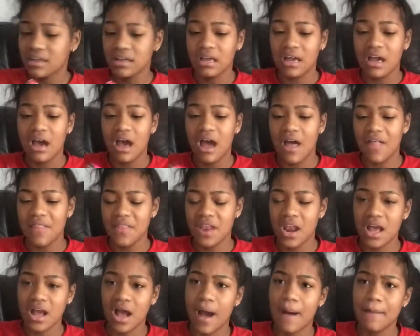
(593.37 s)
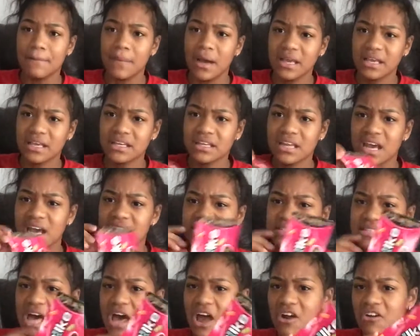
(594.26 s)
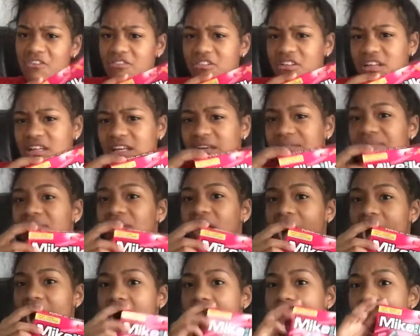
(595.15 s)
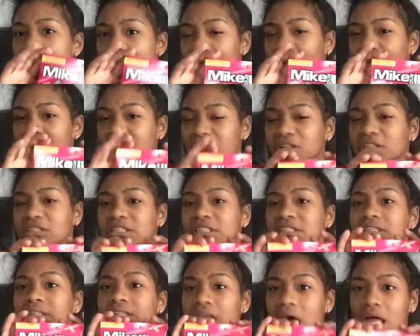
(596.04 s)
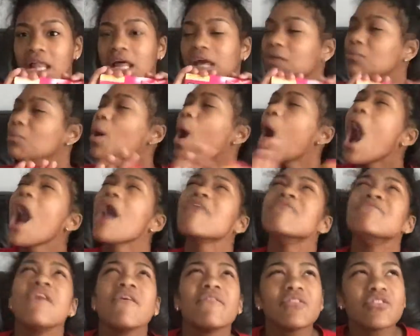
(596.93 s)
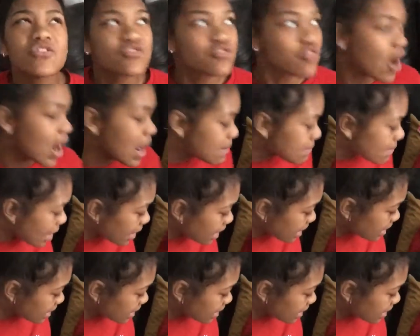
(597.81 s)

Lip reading: Yeah, and then I got Mike and Ike's. I don't really like, well, I've never tried Mike